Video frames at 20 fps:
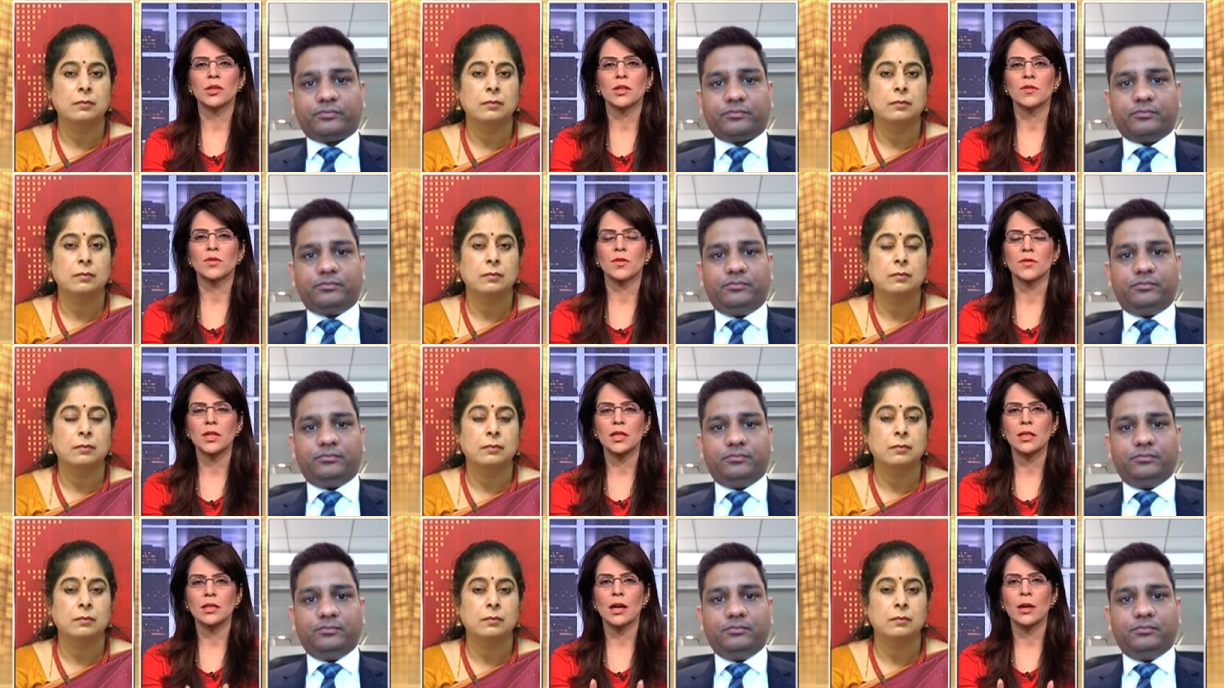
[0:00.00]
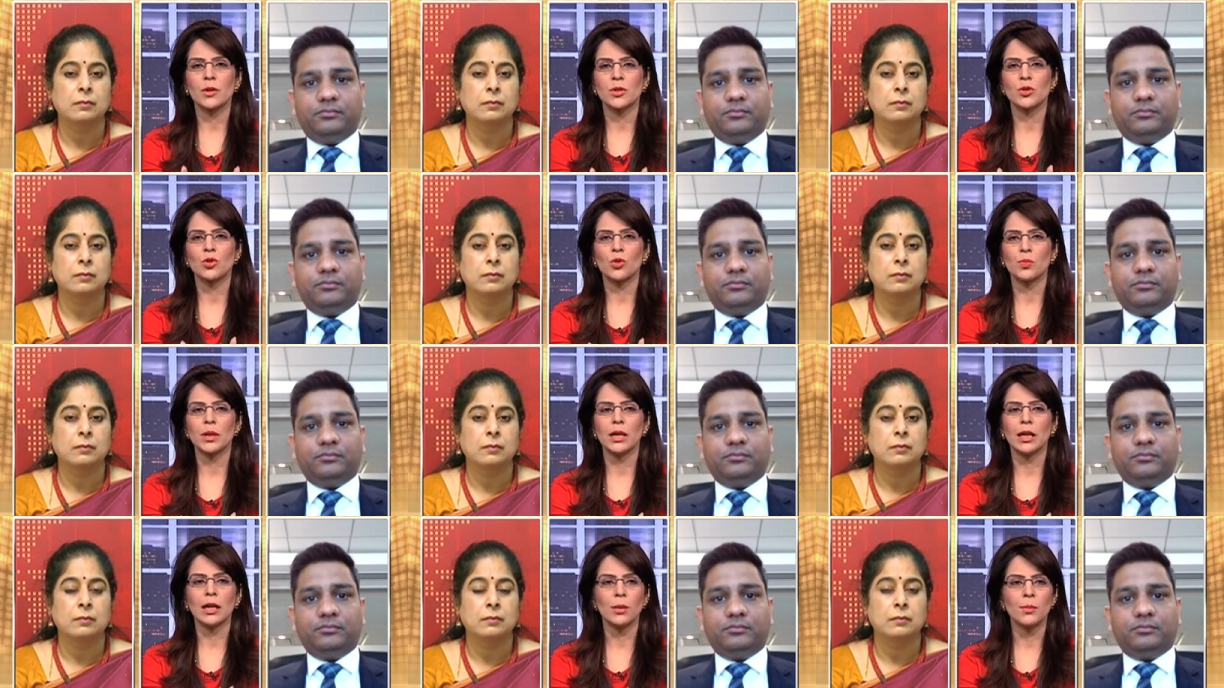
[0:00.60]
Speaker 1: This 15,000
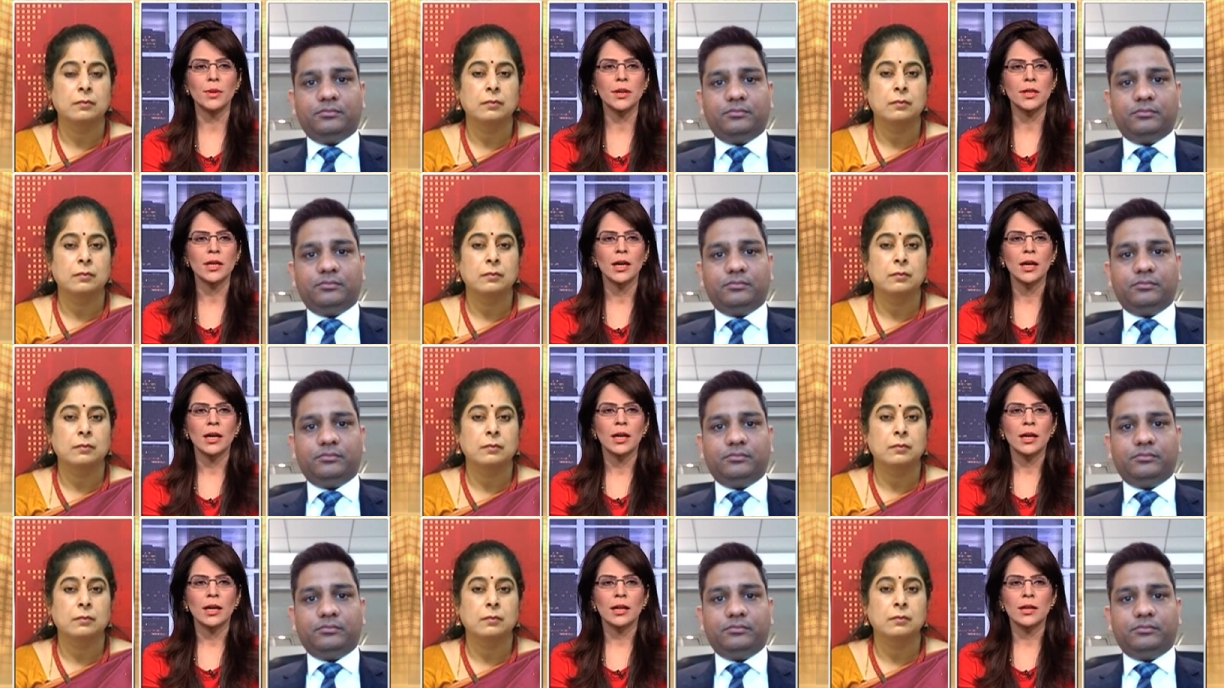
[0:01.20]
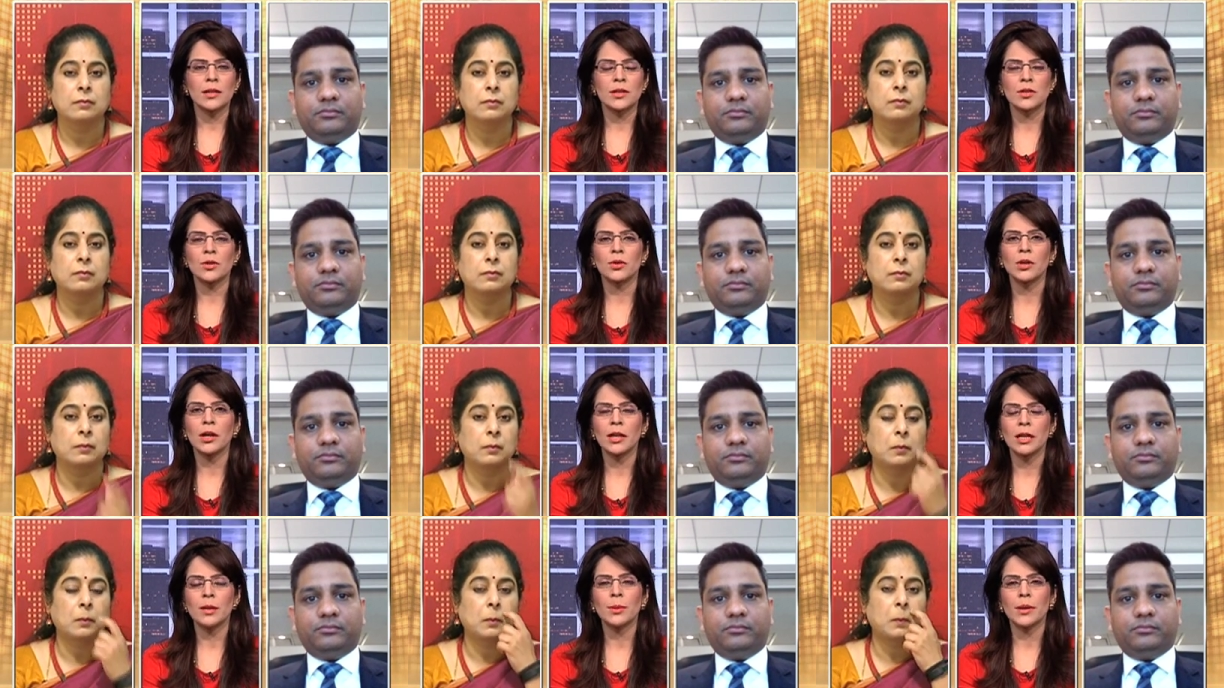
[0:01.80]
rupee limit is
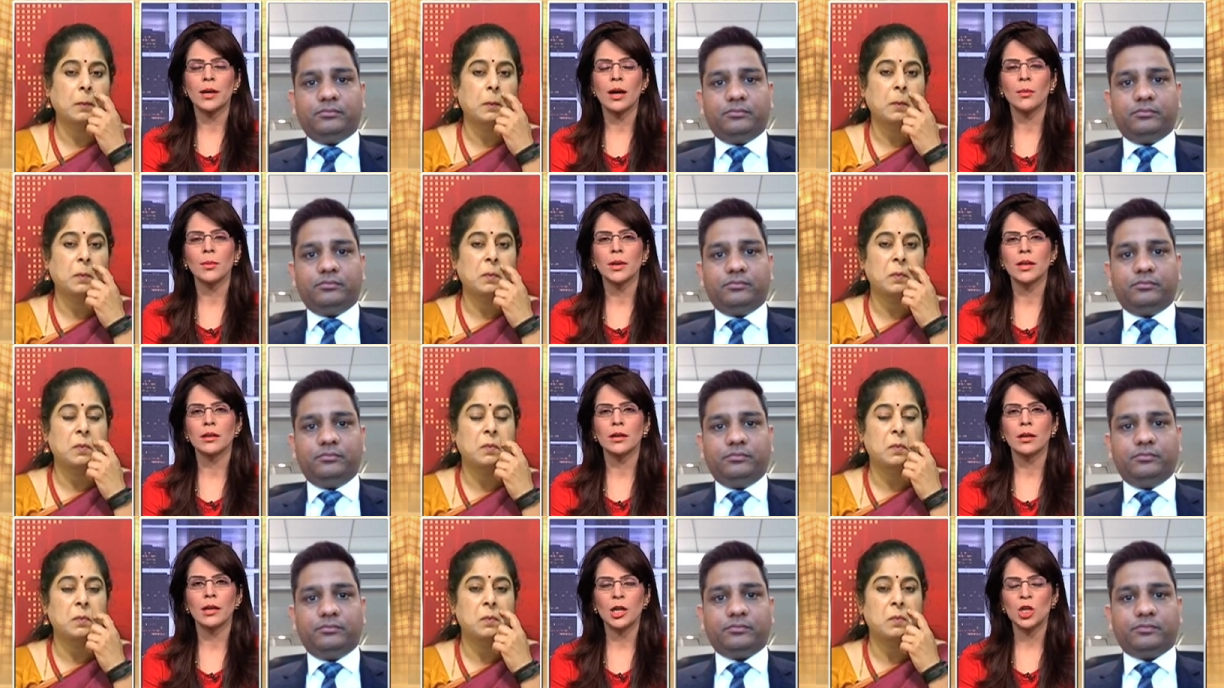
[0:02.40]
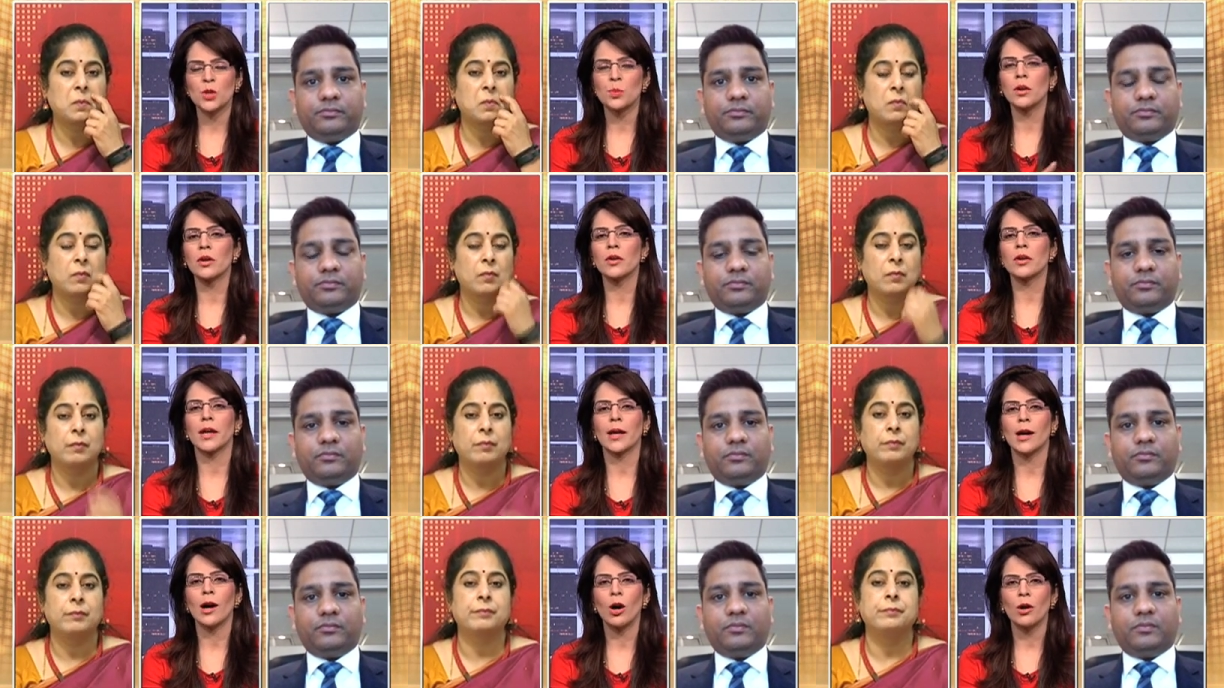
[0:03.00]
really becoming the
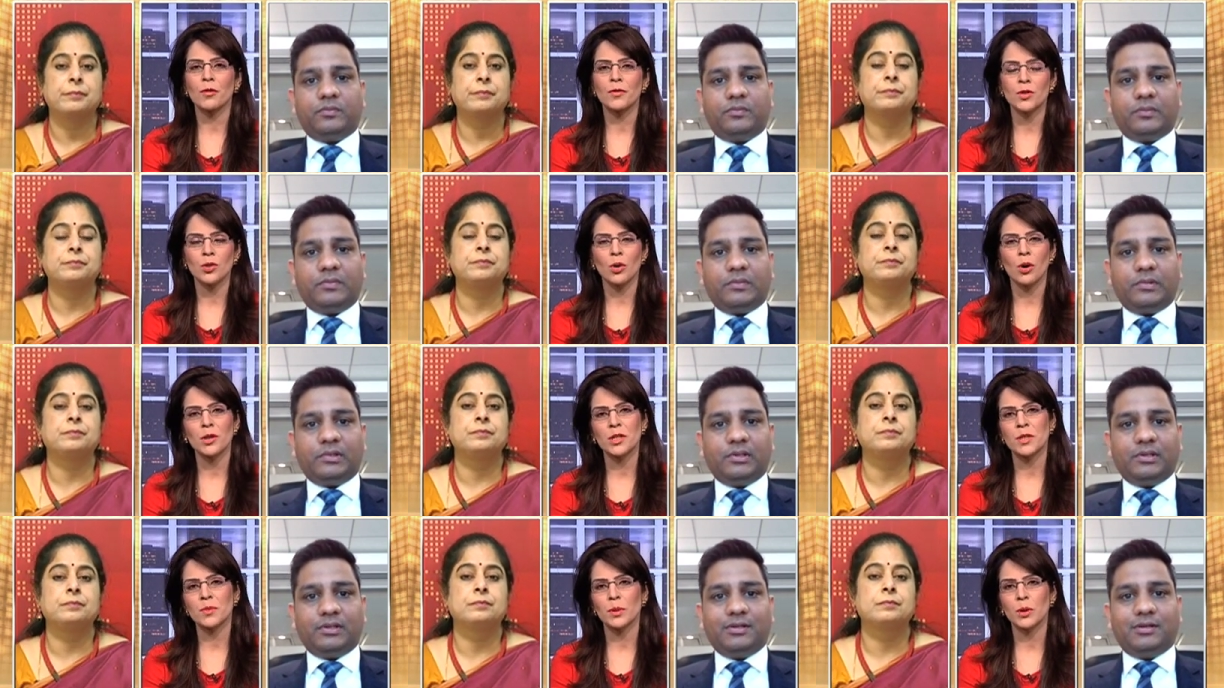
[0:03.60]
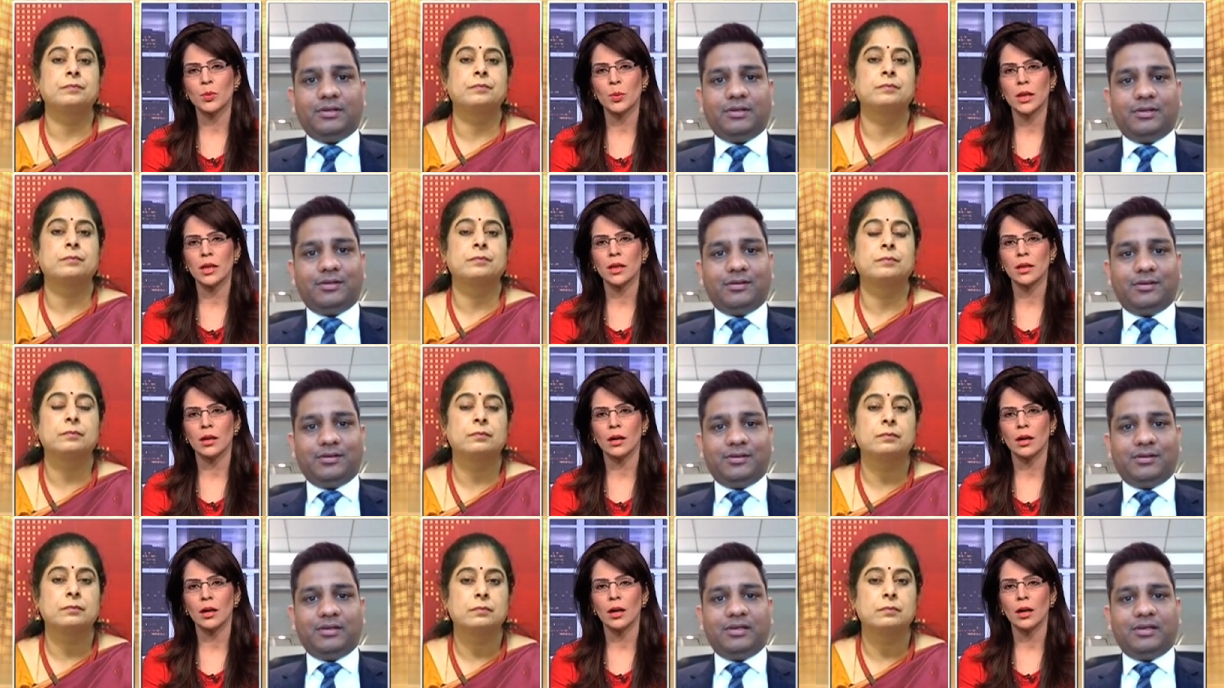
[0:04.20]
Lakshman Rekha of sorts between